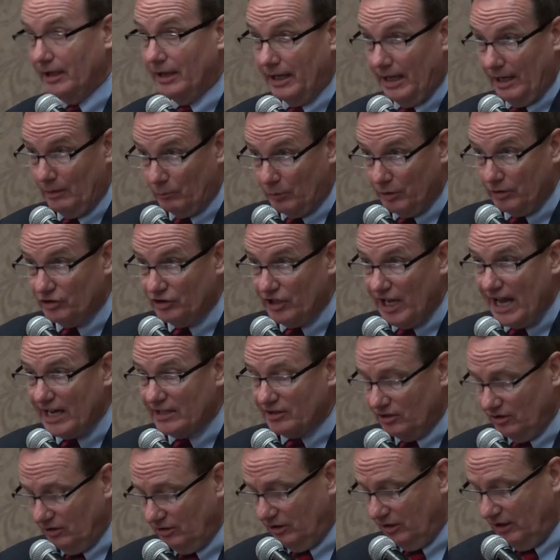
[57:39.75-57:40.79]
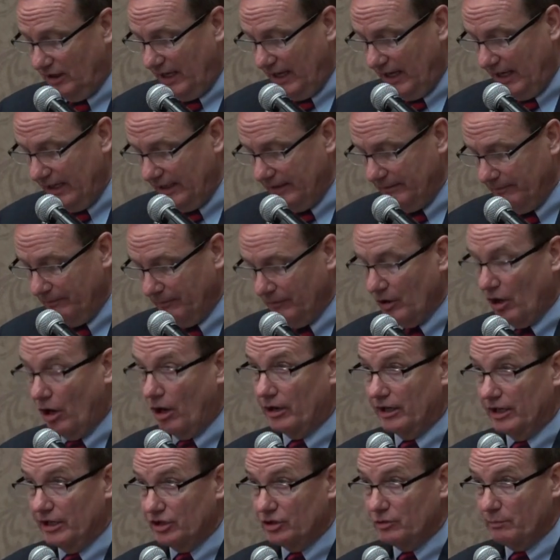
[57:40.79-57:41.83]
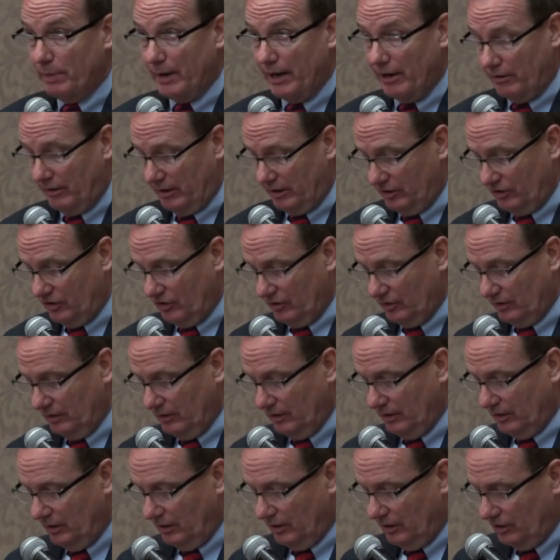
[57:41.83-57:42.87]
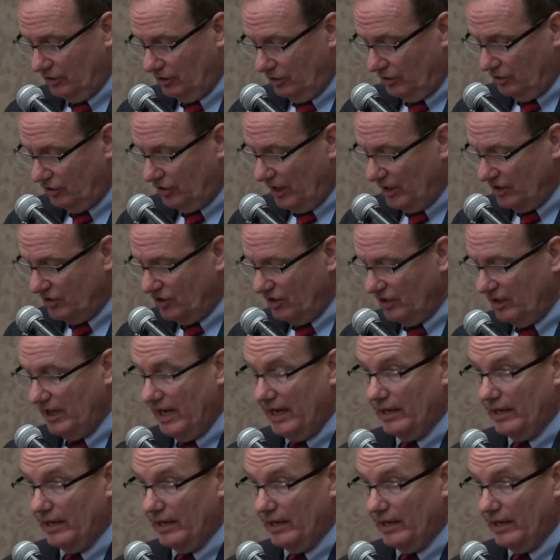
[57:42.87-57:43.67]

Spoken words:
And with Jackson today are his parents, J.C.